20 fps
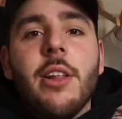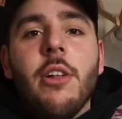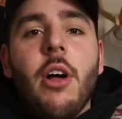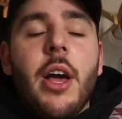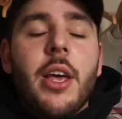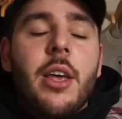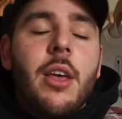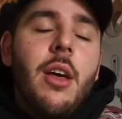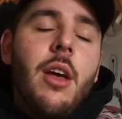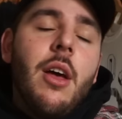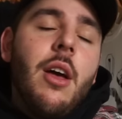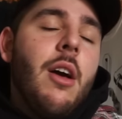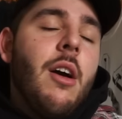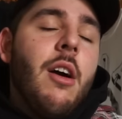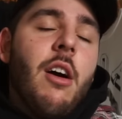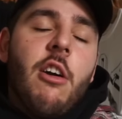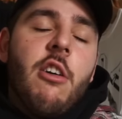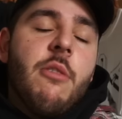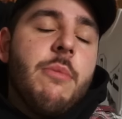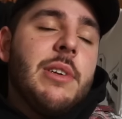Like,
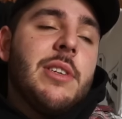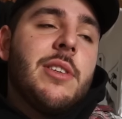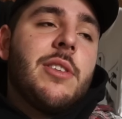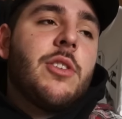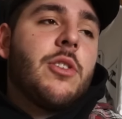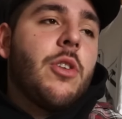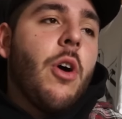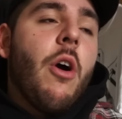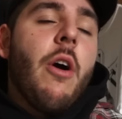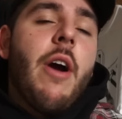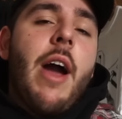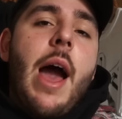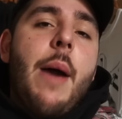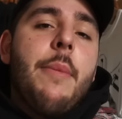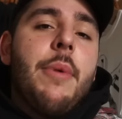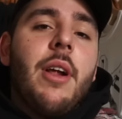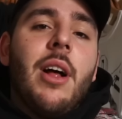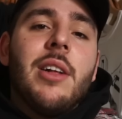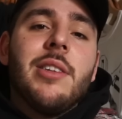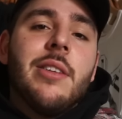I'm gonna be so
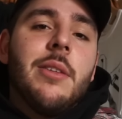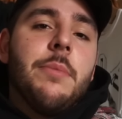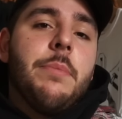hammered under